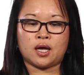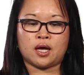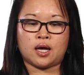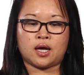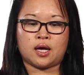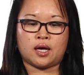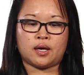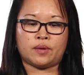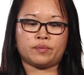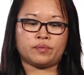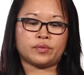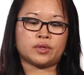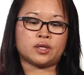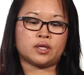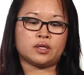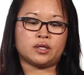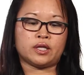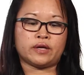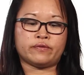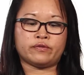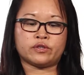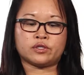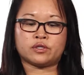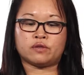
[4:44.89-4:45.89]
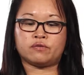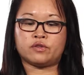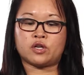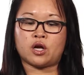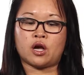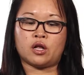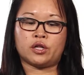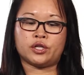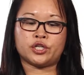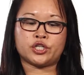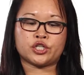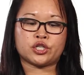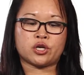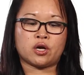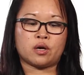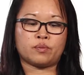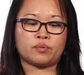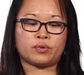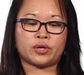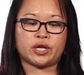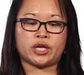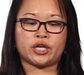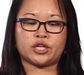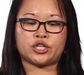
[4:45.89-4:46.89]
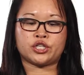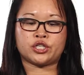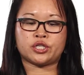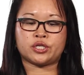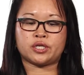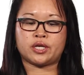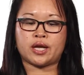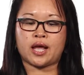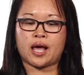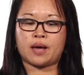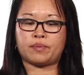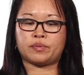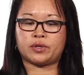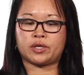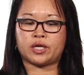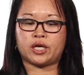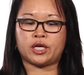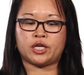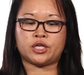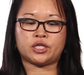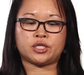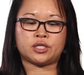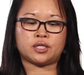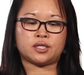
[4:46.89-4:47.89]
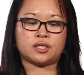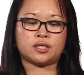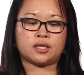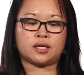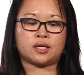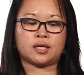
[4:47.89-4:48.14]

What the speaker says: the levels of knowledge, comprehension, application,